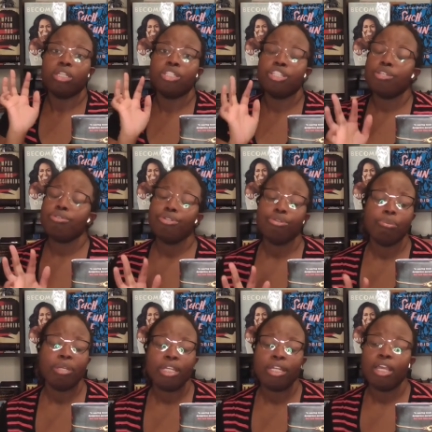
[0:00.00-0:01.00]
Jill
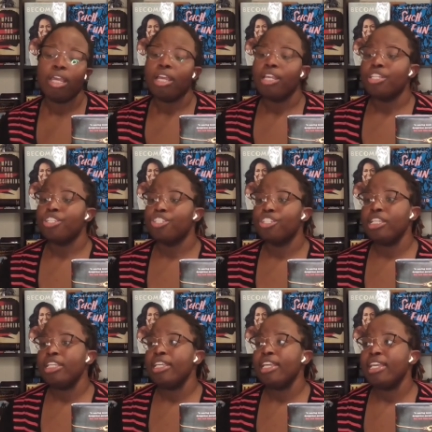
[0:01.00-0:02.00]
Newman.
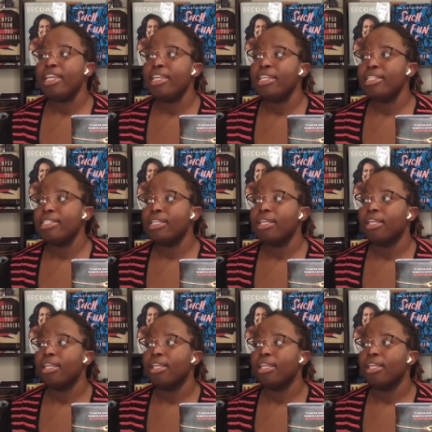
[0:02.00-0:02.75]
She is